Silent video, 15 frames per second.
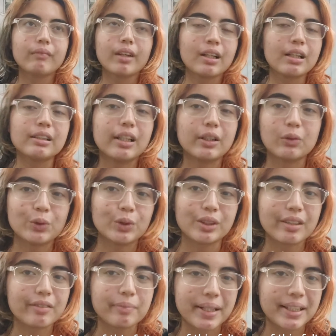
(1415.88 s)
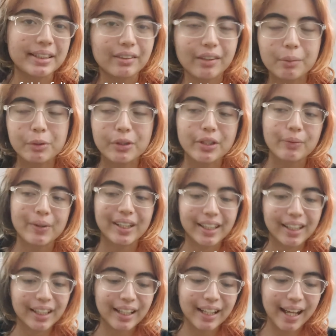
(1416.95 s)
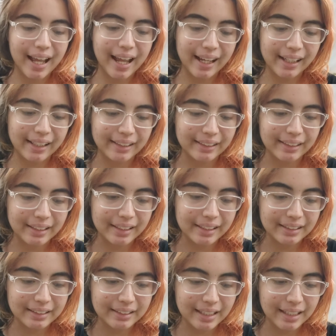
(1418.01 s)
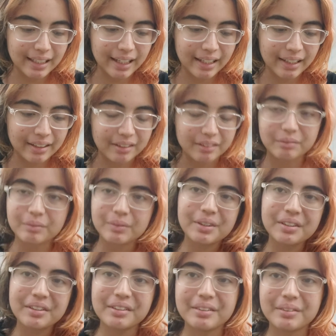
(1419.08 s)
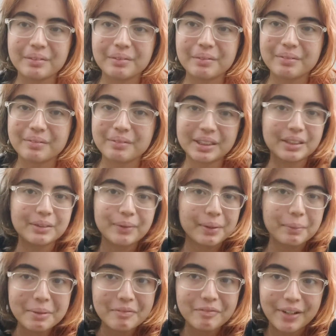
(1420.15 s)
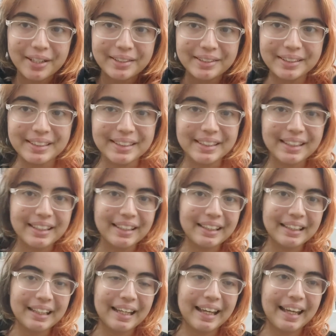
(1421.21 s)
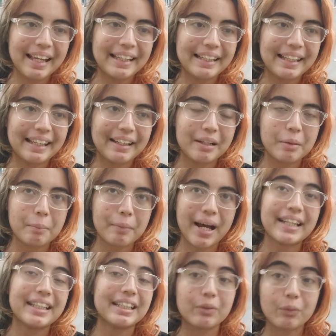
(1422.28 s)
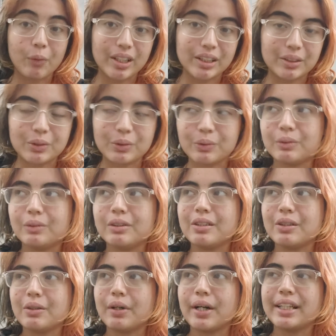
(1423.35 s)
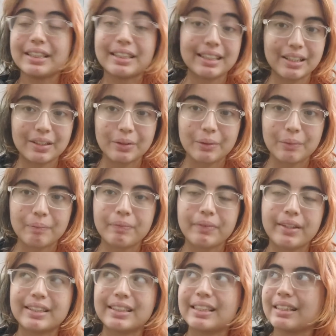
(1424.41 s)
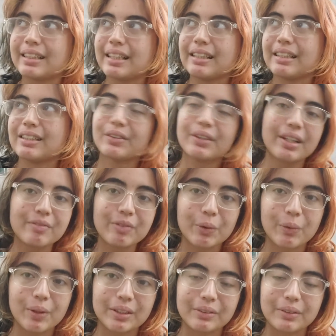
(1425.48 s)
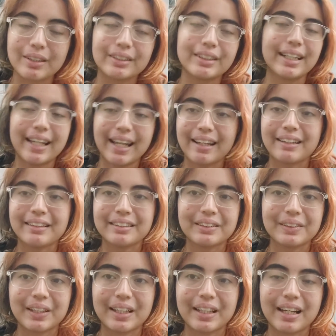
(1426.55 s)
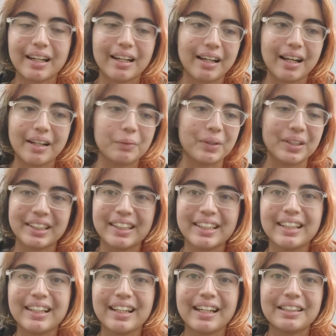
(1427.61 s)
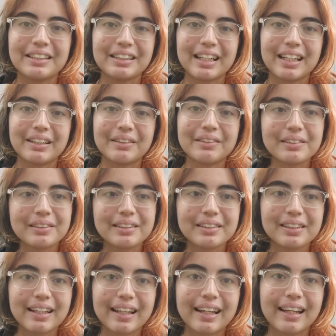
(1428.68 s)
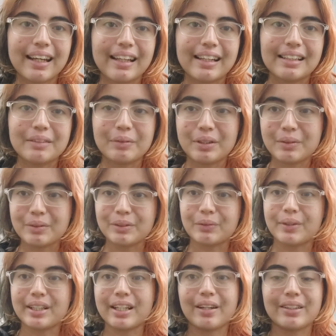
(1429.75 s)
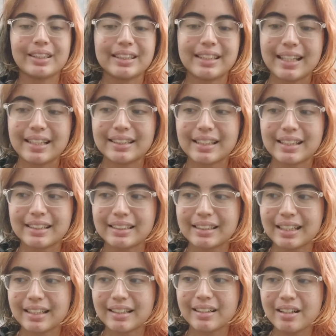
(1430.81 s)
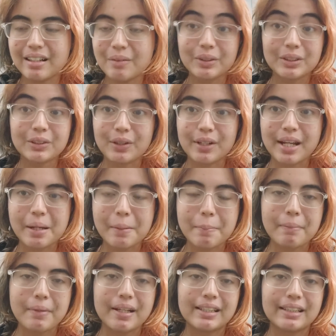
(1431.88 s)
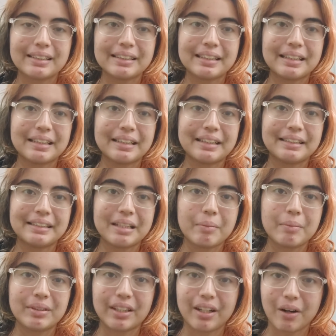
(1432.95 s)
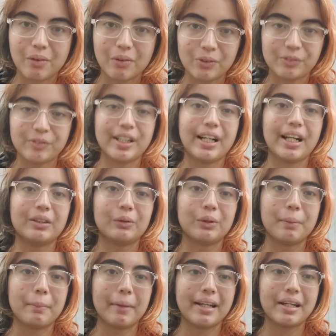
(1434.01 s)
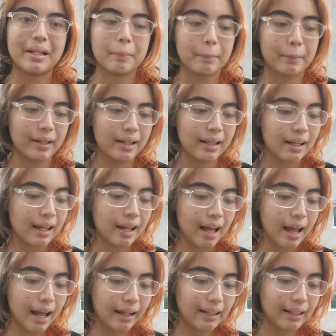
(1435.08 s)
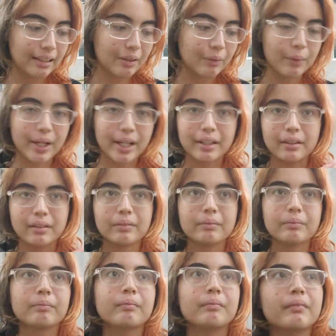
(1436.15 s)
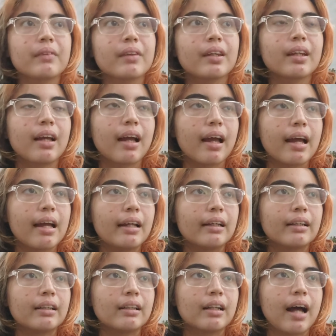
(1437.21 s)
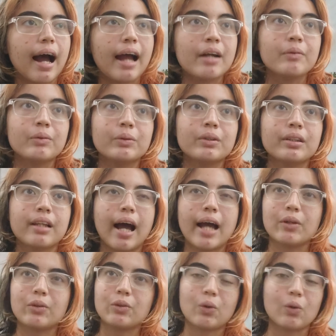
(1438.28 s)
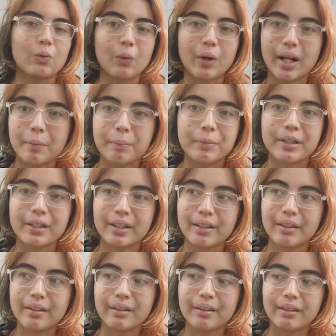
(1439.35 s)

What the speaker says: Because I don't just give my Instagram to anyone. And he said like, hey, just want to be friends. And then, but I didn't want to, so I just said no, because he said, it's okay if you don't want to. And I was like, yeah, it's okay, I don't want. And I was like, oh, it's okay. And then when he was going down the stairs, I said, what's your name? And he said his name is Rauf, and I told him my name. And then he went, and I don't know what happened there.